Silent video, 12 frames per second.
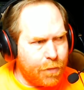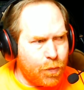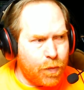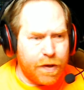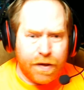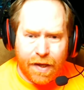And
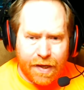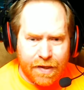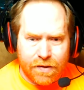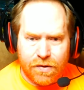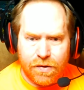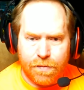when they
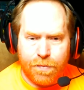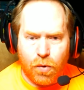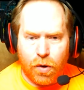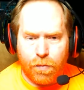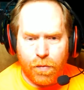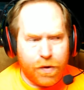get to the
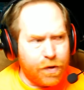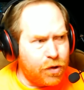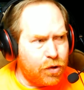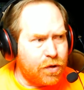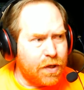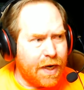point where
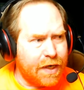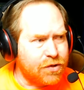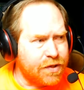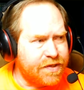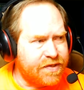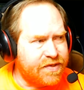you can
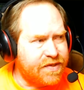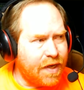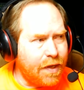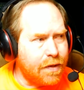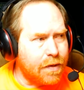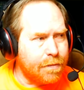actually
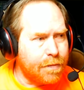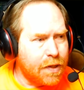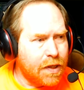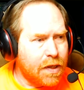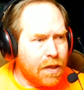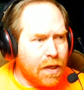sell them,
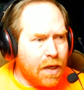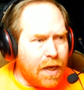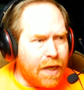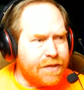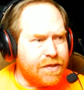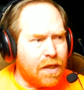
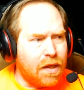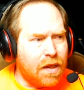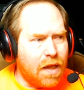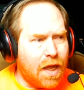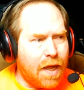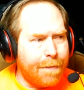it's a
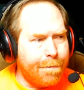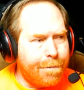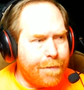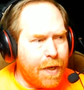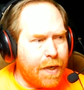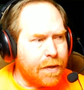lot
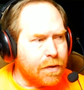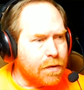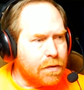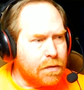better.